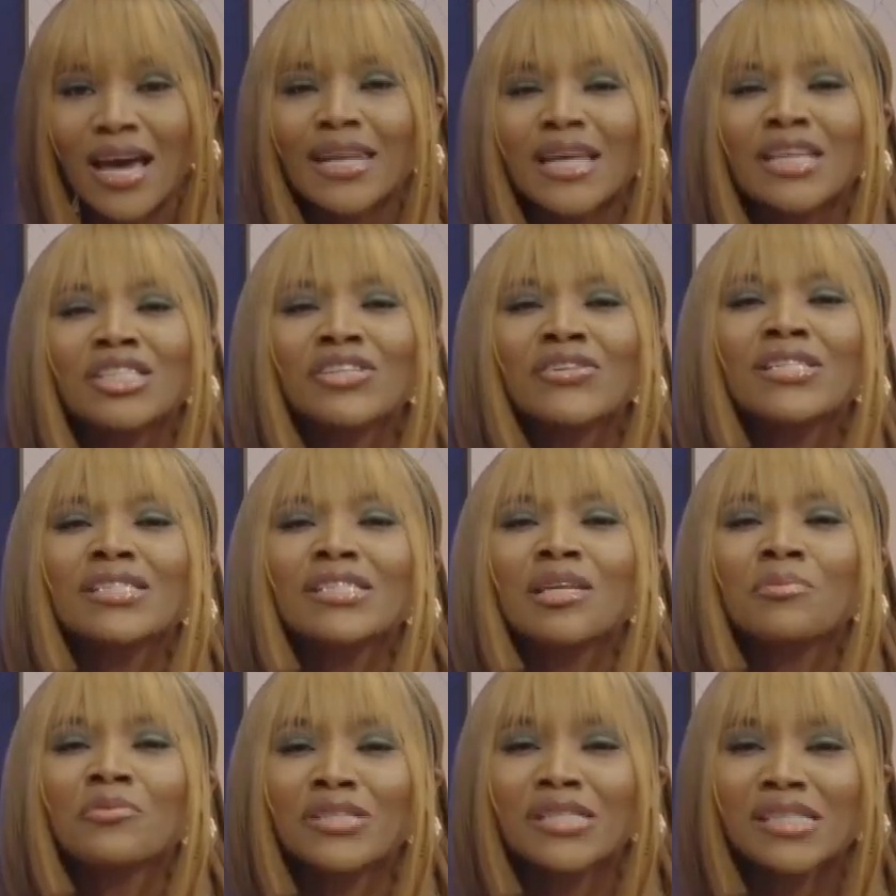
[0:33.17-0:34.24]
Nigerians
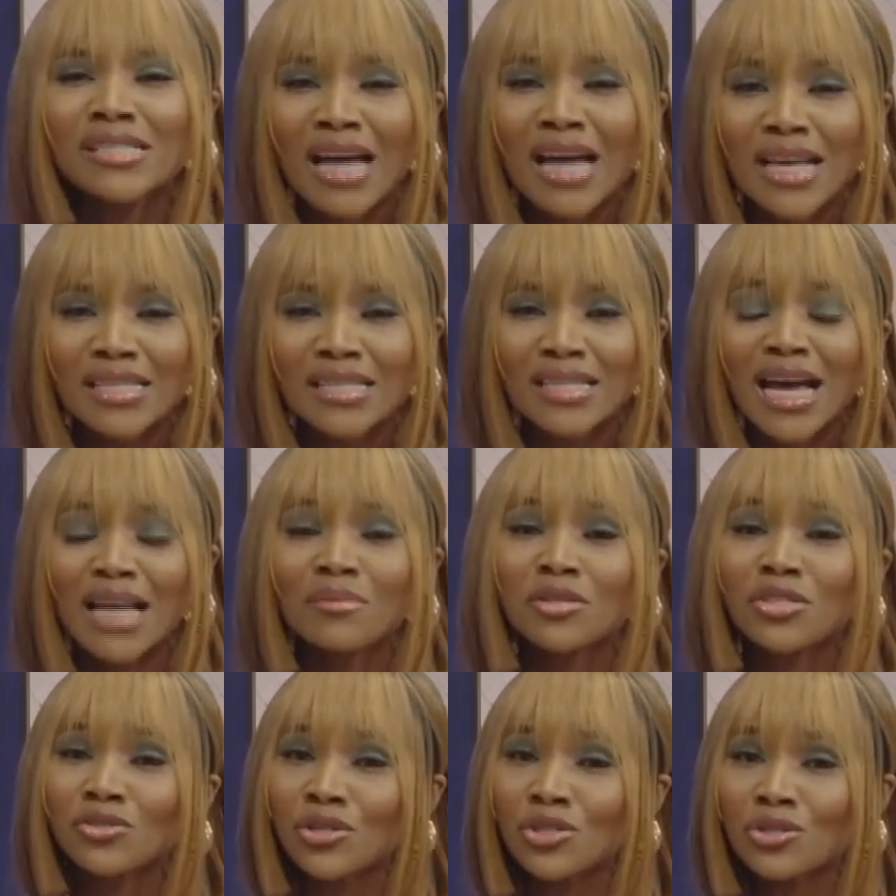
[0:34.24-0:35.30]
keep criticizing the
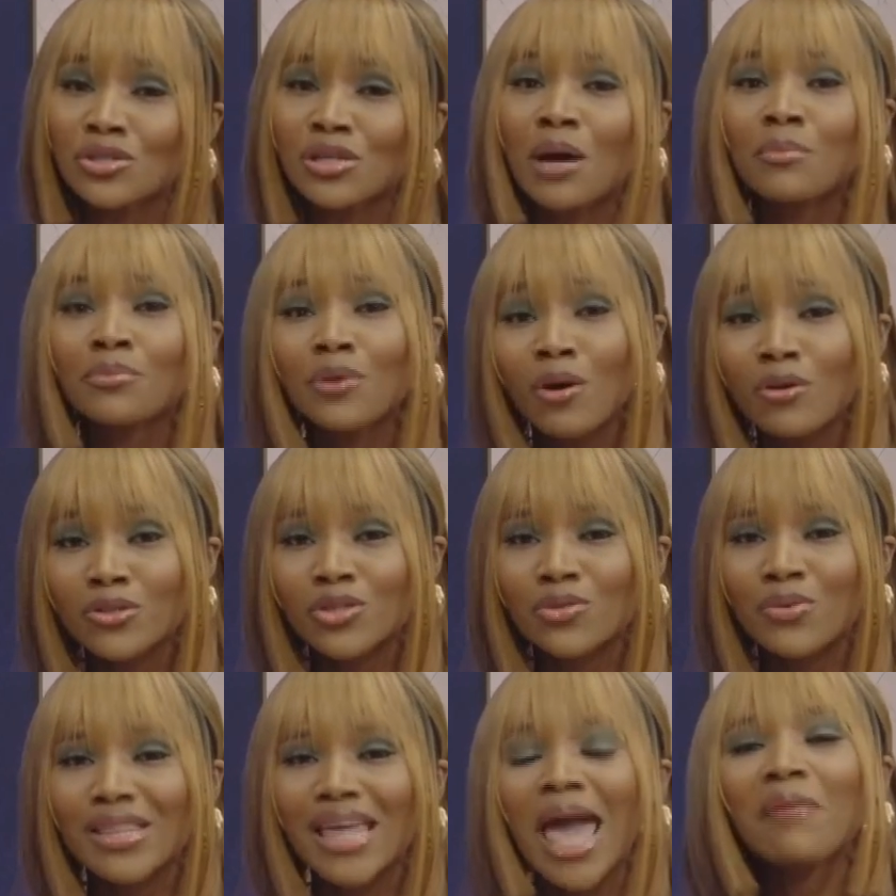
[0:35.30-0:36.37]
administration's approach,
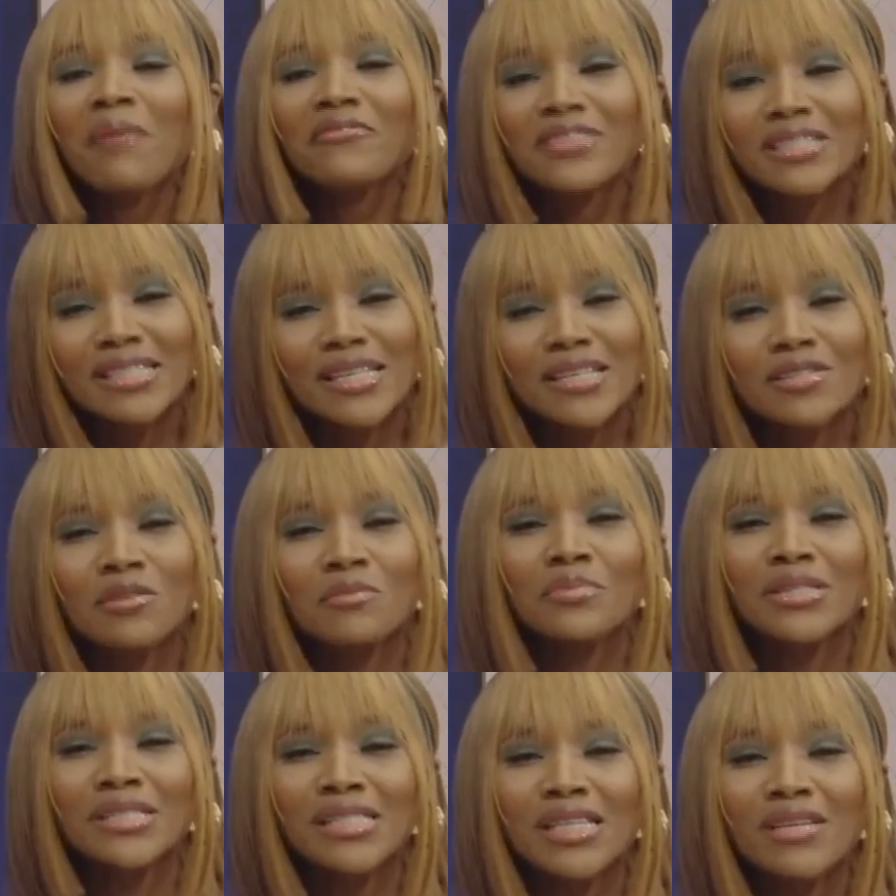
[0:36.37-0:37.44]
with emphasis on
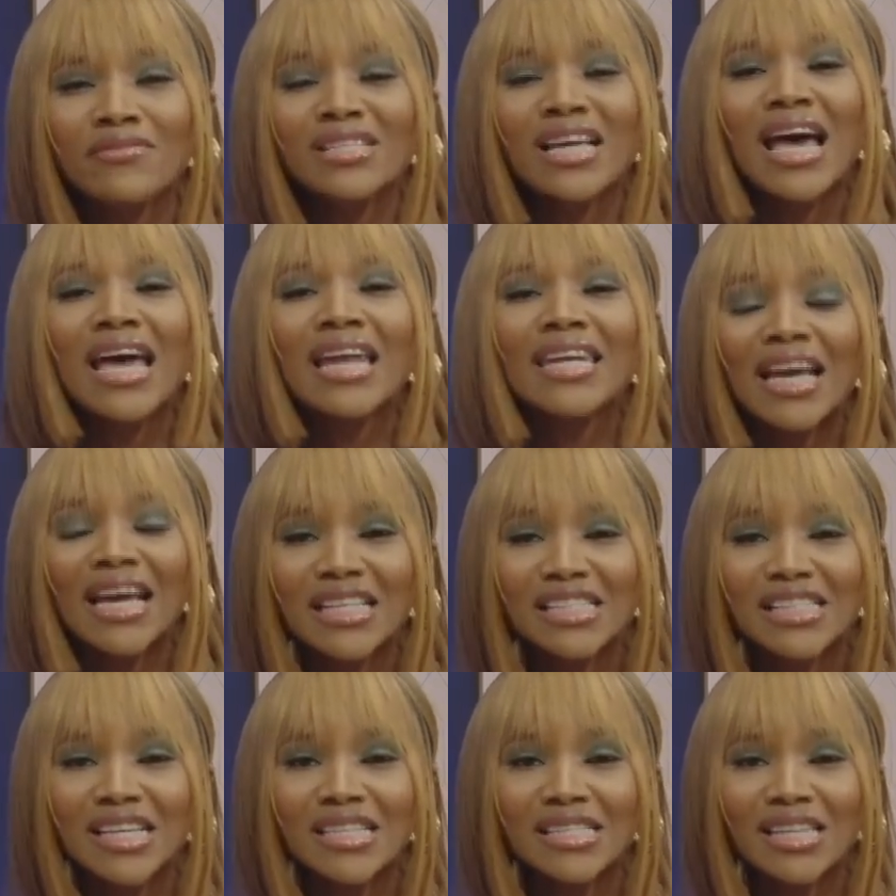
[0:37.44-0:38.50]
perceived
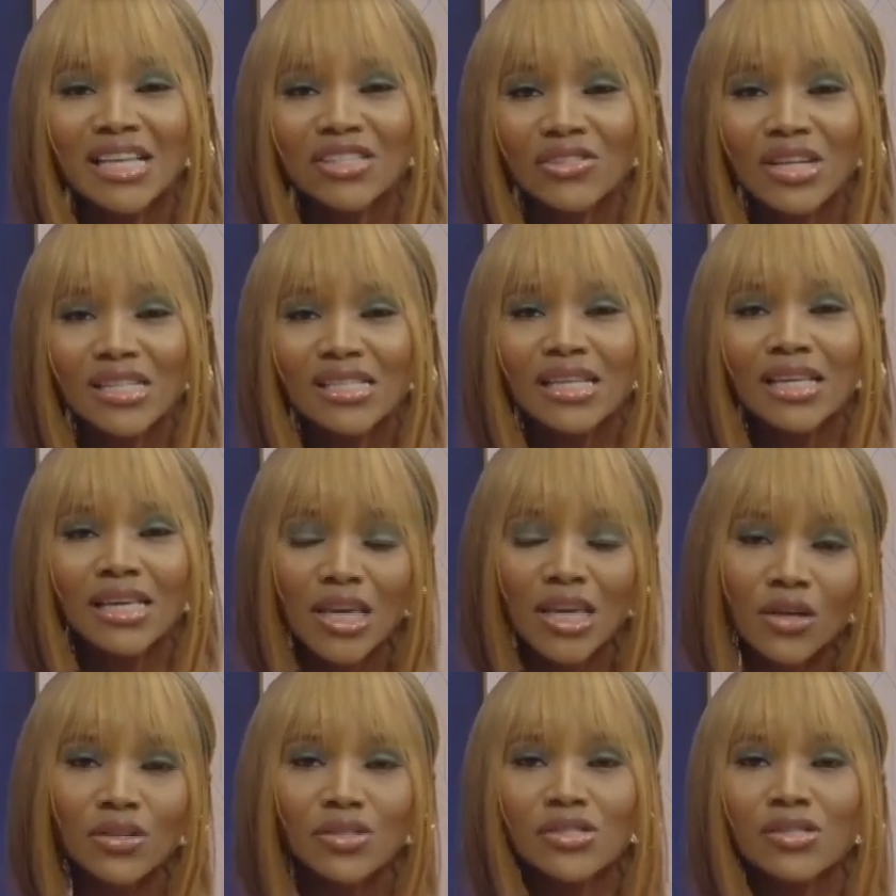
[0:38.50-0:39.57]
negligence in addressing key
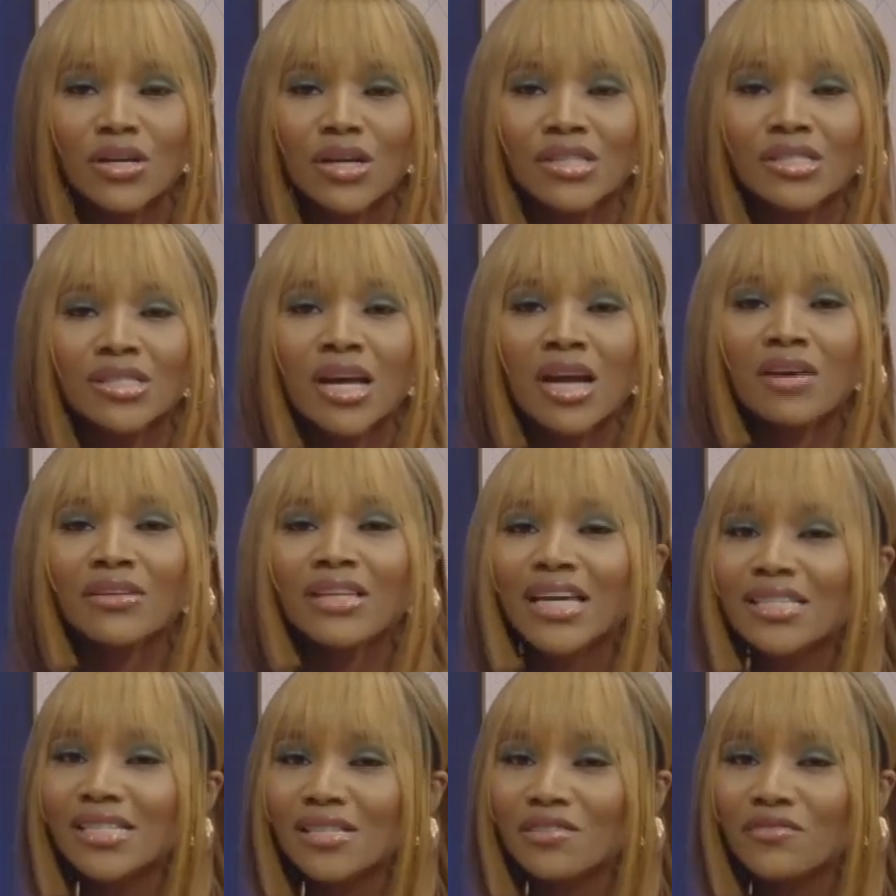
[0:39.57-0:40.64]
concerns
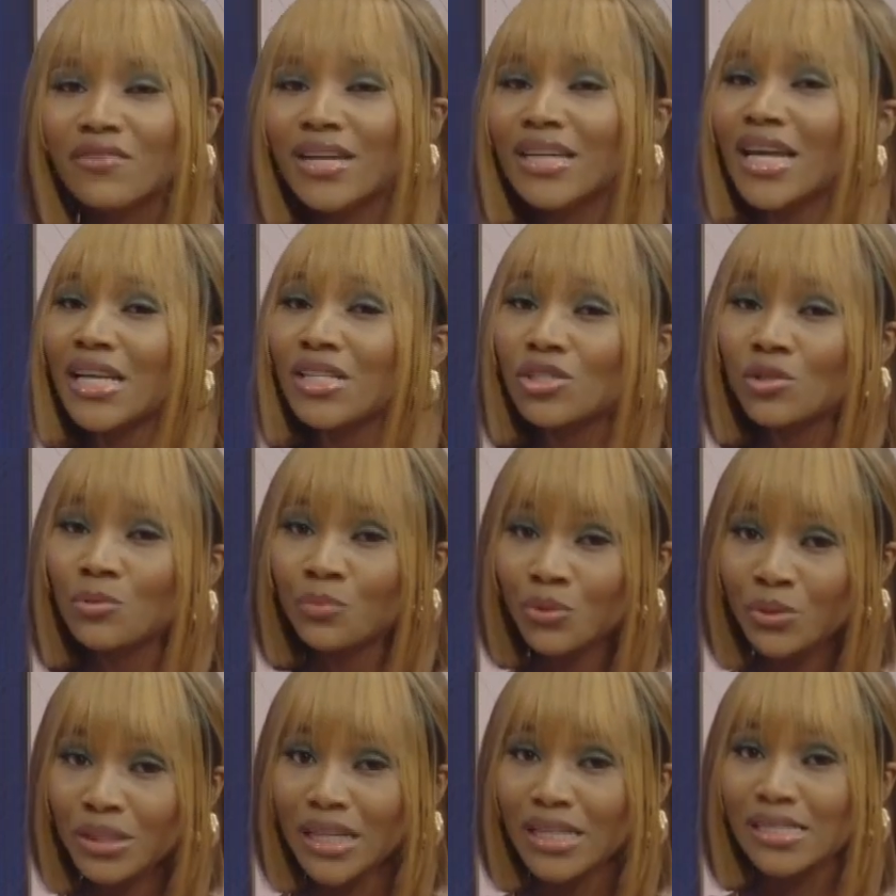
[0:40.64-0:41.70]
related to financial
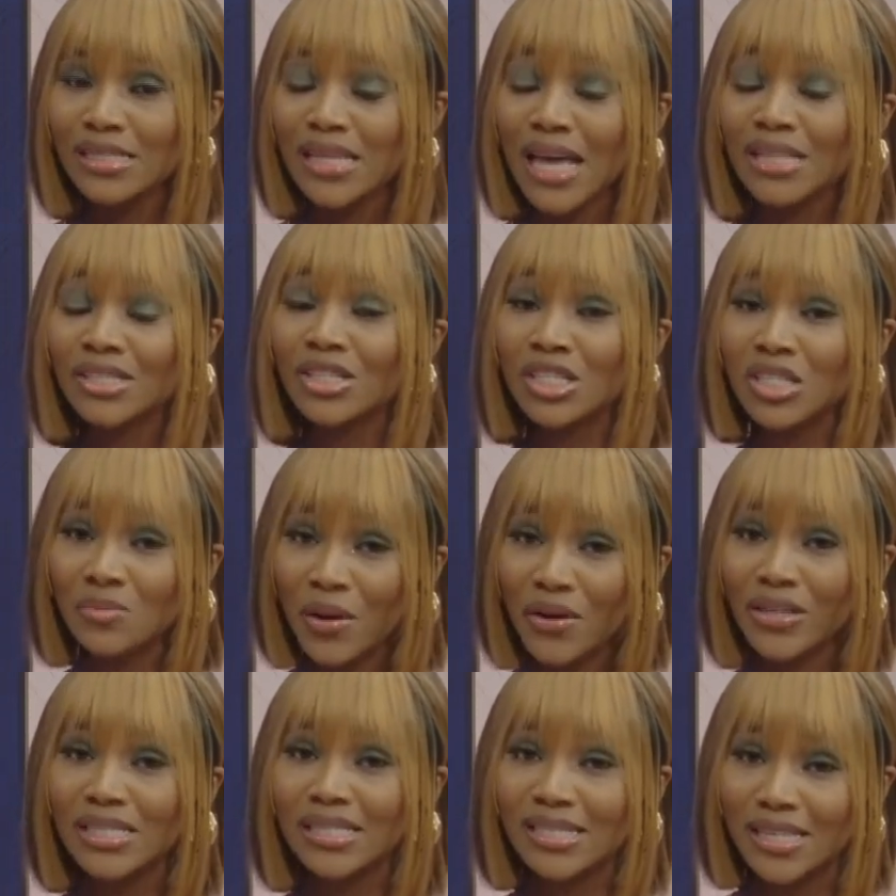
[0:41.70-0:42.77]
prudence and
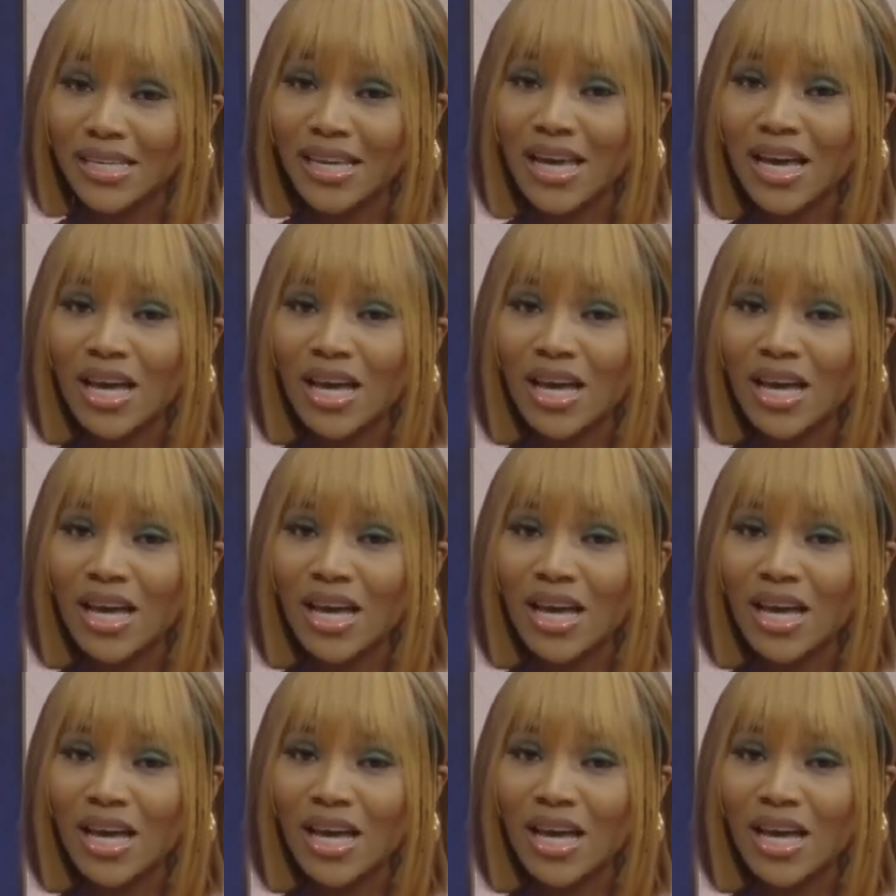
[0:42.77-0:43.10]
transparency.